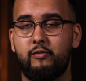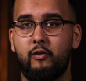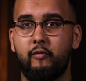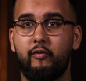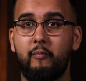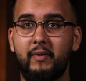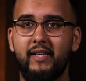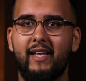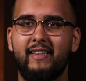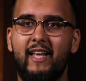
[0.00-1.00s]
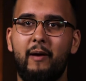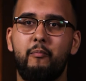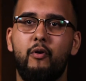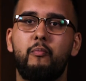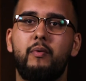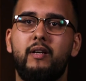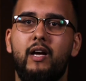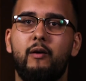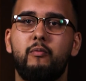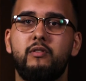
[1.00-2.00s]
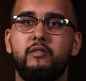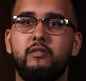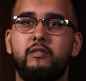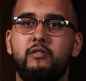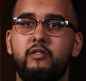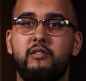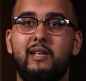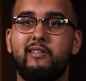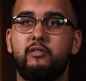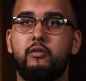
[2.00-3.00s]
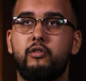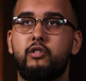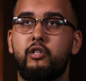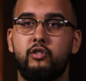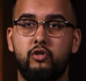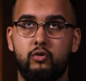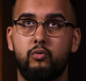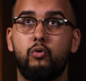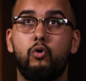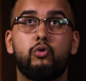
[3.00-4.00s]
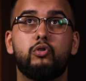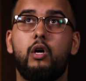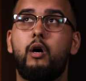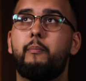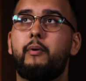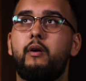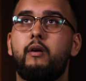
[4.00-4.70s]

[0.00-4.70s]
So for me at that moment, I was just astonished. I just looked up